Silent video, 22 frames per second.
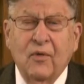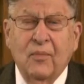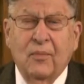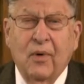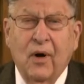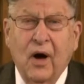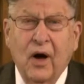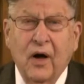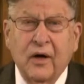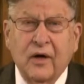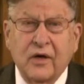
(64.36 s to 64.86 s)
for
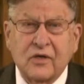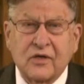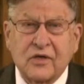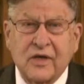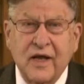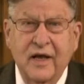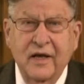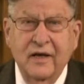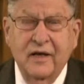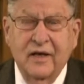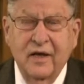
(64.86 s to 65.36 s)
Barr to
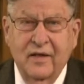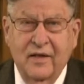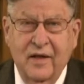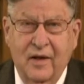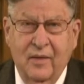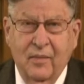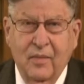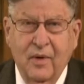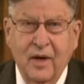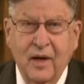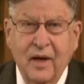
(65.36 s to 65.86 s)
send to
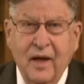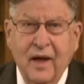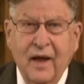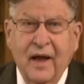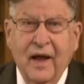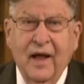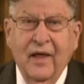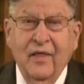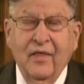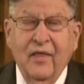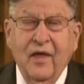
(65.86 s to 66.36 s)
them.
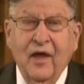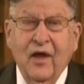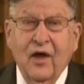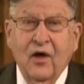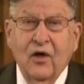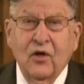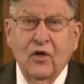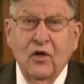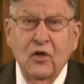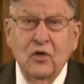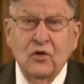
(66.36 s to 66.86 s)
And they
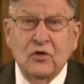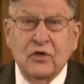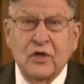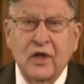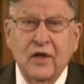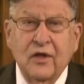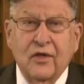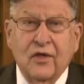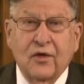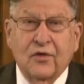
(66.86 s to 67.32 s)
are using